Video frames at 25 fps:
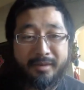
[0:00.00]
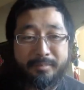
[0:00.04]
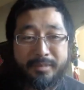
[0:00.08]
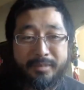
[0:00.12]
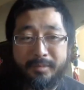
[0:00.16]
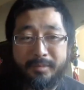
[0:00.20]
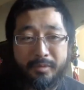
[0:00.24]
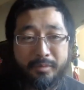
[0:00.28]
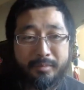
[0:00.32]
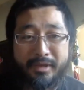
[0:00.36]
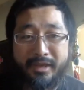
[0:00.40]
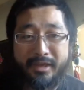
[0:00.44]

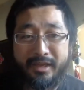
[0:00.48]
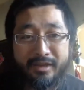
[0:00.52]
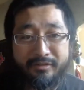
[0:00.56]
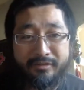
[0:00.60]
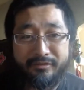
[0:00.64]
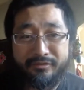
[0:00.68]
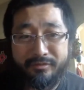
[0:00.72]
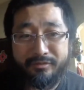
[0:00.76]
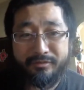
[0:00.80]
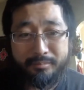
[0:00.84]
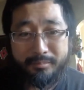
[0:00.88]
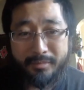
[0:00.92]
People may
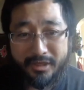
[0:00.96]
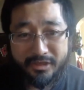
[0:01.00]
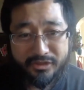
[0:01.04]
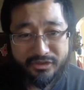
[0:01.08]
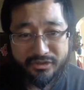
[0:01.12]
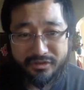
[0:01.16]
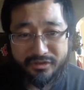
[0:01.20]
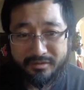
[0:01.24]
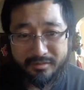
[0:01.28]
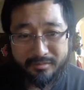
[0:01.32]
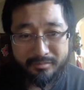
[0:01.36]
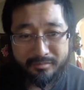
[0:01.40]
have
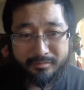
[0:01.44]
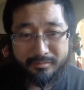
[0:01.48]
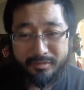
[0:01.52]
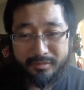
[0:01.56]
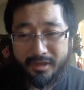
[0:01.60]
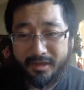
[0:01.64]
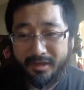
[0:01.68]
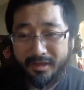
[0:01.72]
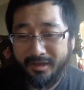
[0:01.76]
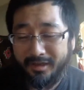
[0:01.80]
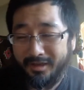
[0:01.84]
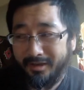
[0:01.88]
mixed
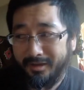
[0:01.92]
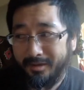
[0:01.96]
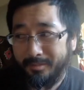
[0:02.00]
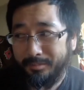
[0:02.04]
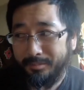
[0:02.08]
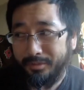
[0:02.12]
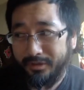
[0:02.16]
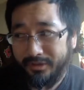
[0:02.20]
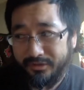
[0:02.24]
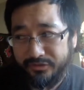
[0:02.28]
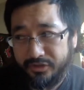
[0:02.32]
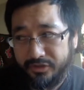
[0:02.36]

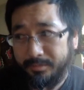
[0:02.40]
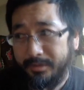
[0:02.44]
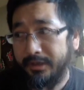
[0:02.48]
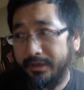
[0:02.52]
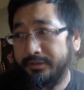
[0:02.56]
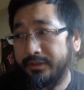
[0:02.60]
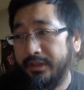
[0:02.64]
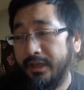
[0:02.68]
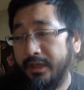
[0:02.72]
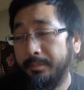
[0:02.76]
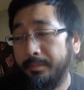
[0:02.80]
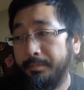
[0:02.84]
beliefs
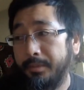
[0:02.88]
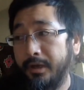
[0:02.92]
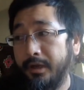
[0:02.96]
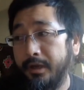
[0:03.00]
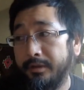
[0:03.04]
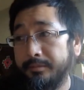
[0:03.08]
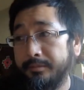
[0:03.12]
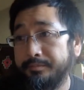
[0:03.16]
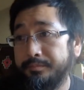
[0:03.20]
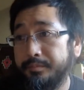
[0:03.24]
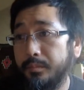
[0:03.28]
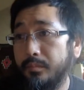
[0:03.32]
about that,
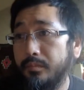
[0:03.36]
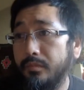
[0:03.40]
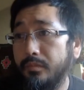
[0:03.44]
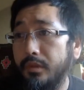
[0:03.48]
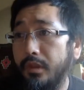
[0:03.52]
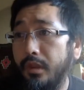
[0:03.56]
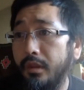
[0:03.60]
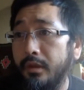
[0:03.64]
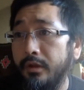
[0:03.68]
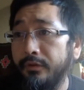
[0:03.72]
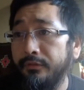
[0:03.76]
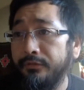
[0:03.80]
but
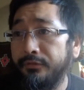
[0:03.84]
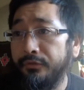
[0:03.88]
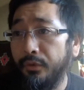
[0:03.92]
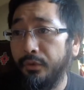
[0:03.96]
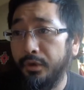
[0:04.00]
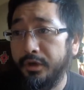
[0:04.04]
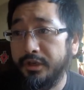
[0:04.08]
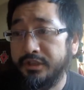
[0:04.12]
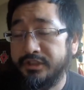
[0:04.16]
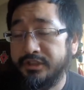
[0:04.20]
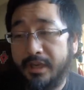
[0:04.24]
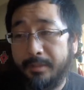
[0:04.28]

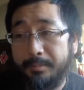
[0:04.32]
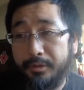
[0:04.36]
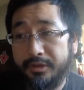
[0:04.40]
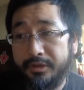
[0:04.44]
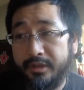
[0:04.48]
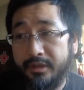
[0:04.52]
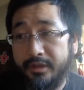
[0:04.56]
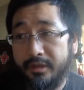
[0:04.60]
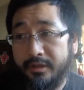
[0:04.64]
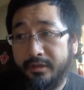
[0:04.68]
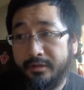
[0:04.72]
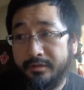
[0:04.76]
for example,
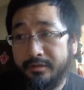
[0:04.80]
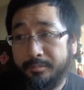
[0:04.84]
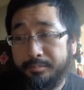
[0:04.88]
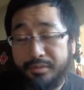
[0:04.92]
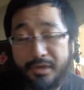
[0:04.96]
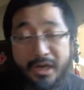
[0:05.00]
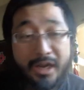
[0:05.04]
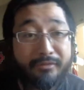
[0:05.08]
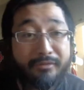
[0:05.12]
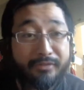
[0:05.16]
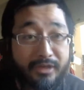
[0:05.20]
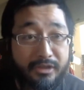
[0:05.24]
the
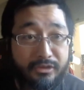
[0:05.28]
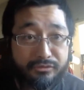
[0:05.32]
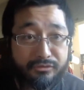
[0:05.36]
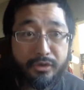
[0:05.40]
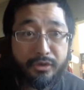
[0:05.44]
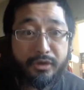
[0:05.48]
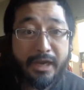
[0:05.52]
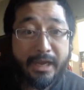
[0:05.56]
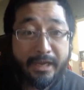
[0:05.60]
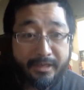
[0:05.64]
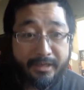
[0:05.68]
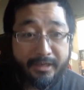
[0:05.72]
Providence,
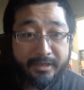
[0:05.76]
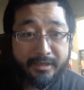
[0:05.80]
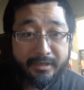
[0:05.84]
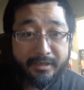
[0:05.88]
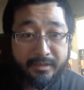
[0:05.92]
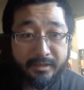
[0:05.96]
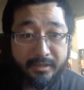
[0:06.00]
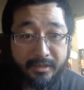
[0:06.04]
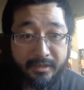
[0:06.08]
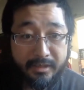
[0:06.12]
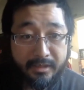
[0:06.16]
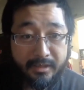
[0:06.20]
Rhode
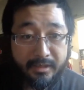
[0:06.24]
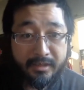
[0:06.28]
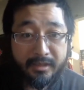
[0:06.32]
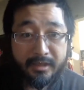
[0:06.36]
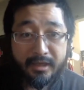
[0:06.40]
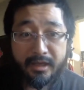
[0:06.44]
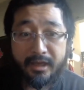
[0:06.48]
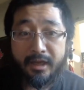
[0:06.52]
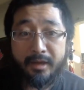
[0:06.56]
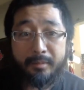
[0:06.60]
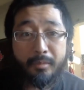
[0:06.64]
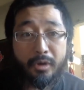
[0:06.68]
Island,
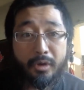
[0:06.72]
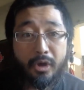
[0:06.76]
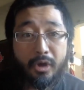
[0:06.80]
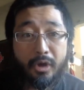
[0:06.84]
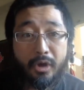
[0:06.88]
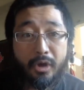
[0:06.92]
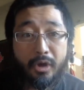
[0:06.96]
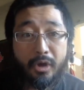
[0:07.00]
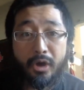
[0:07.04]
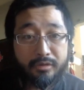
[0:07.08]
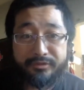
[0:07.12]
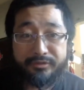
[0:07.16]

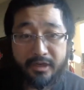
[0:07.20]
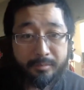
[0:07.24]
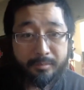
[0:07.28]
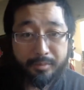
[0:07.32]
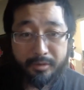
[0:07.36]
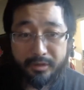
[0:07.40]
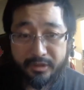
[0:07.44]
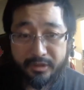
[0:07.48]
all of their